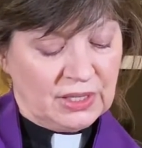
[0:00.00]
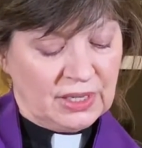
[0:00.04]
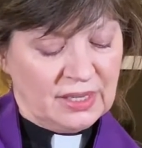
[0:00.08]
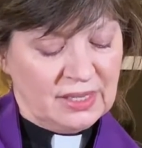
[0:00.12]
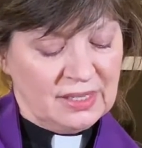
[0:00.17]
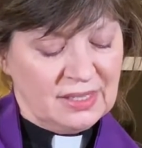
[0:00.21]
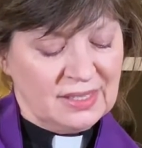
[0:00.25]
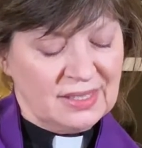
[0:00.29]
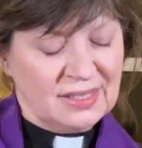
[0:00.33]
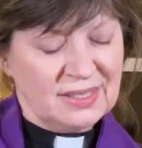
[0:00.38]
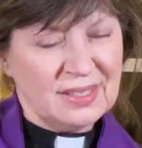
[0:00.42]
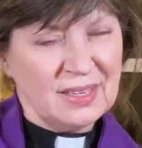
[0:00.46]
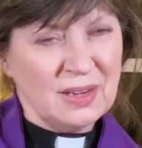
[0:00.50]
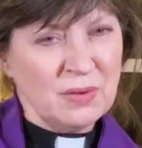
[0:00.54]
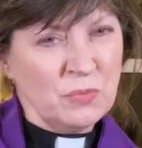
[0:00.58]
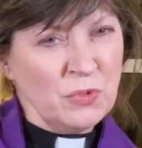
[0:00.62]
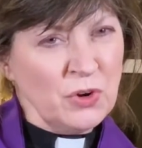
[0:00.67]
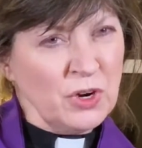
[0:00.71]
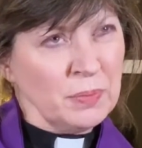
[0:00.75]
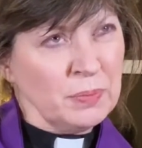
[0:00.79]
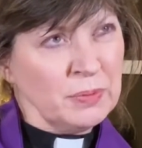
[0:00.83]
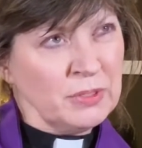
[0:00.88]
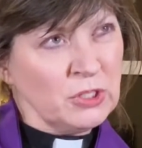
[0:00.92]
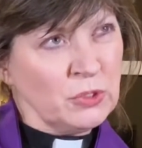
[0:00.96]
And
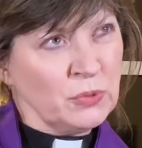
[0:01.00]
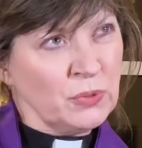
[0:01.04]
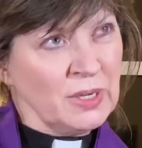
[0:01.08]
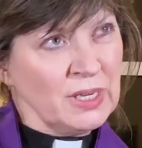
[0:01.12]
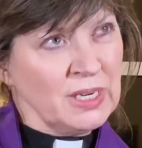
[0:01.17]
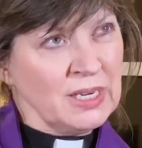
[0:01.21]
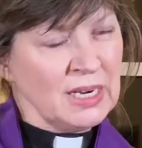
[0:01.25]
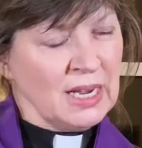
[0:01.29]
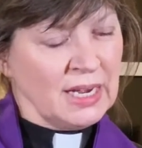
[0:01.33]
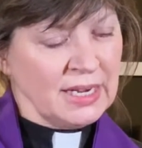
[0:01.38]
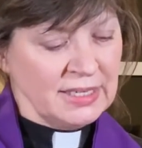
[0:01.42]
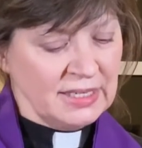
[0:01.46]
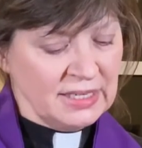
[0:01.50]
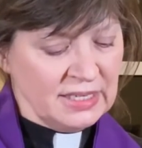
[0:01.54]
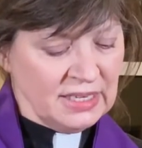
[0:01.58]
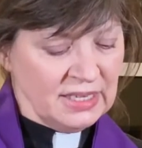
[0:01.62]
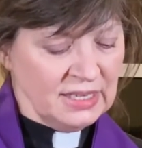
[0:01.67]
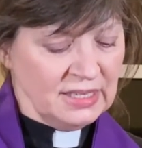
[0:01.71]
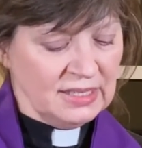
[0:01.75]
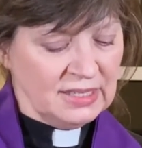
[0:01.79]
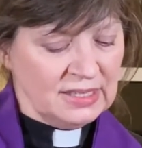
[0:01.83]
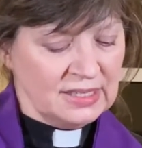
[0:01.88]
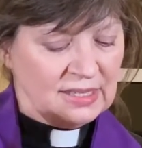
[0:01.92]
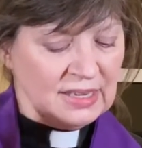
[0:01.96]
somewhere between
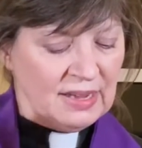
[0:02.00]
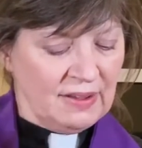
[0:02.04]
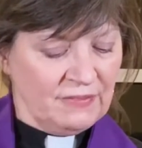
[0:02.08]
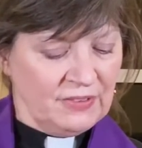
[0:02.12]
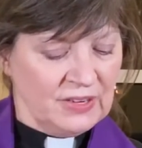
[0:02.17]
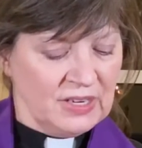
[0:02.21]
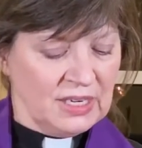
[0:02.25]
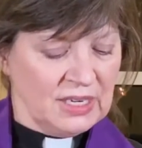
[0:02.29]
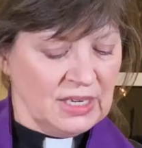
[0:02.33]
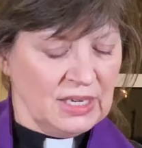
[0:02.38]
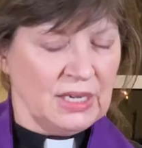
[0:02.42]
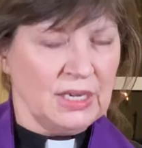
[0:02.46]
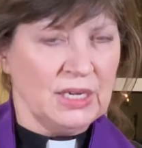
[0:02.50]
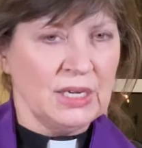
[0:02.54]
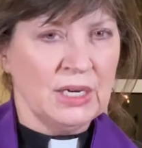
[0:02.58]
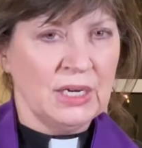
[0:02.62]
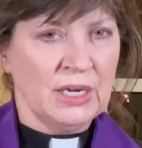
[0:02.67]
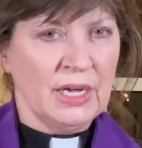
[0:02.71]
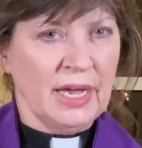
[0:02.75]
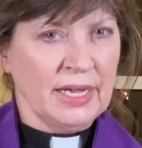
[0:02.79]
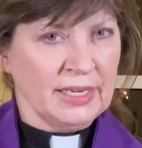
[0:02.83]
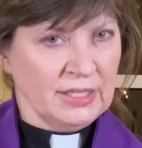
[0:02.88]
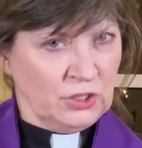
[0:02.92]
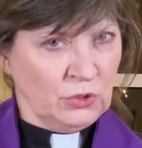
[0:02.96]
1970
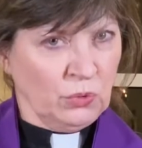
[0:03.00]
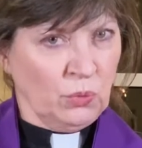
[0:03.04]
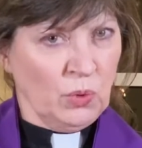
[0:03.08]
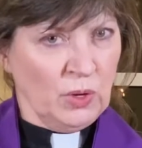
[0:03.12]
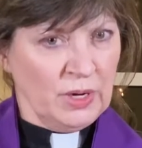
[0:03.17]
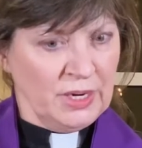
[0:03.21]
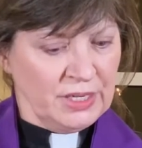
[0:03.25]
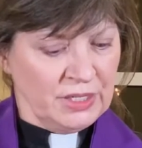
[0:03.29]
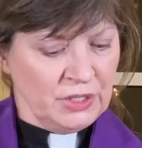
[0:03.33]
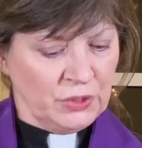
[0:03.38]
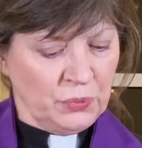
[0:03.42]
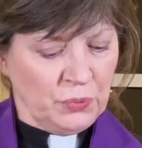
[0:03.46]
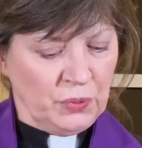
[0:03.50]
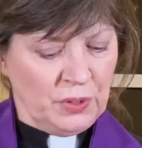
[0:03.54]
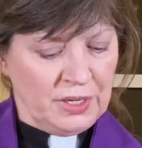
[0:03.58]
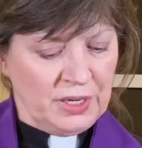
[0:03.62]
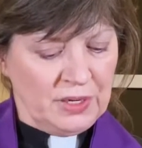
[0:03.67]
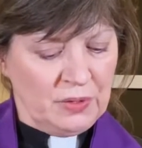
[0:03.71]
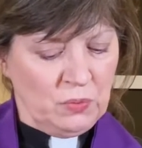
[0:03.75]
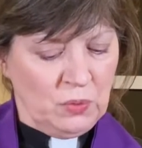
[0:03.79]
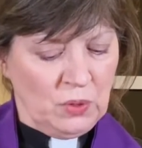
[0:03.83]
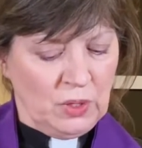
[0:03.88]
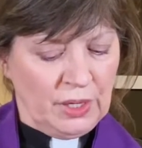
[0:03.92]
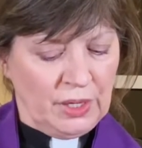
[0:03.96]
and
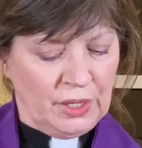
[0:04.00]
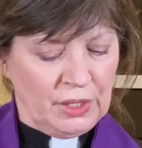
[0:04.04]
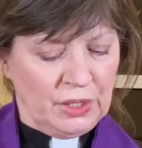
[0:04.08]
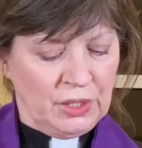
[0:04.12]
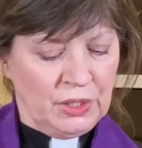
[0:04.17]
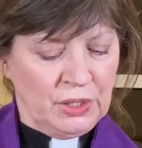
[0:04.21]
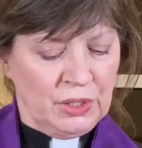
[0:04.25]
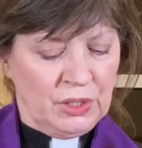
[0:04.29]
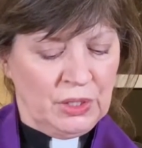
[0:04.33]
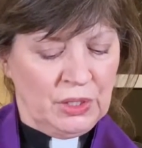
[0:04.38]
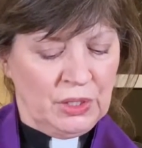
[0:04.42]
2021,